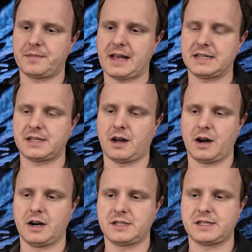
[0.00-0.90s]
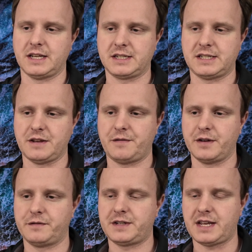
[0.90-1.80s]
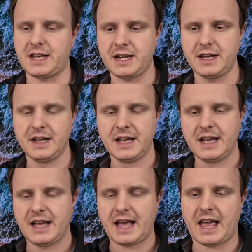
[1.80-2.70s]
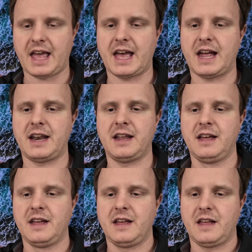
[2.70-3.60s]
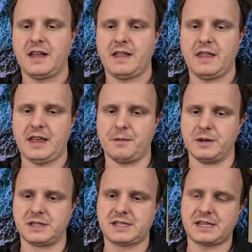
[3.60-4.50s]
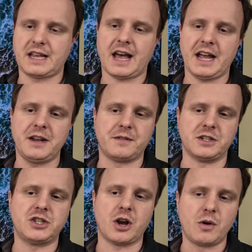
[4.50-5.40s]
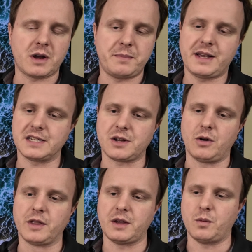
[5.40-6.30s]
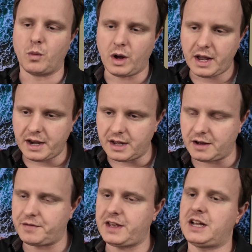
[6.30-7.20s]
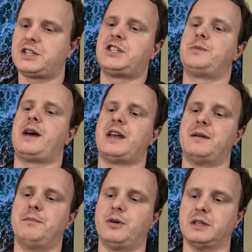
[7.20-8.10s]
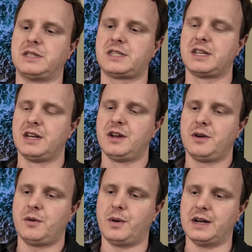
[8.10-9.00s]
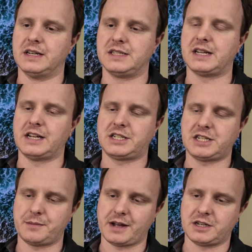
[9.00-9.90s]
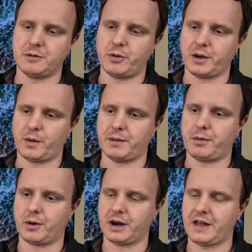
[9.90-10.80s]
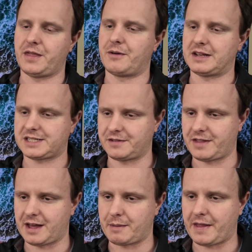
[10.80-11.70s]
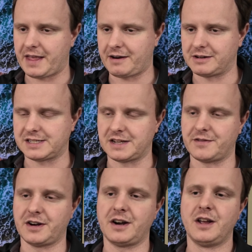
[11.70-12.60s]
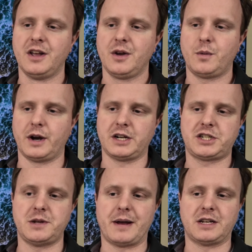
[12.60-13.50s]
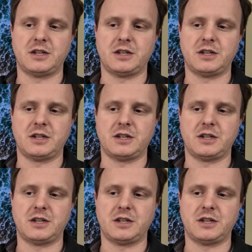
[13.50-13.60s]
SR6015, and it was kind of a joke because only one of the HDMI inputs was an HDMI 2.1 port, and the rest of them on that receiver were HDMI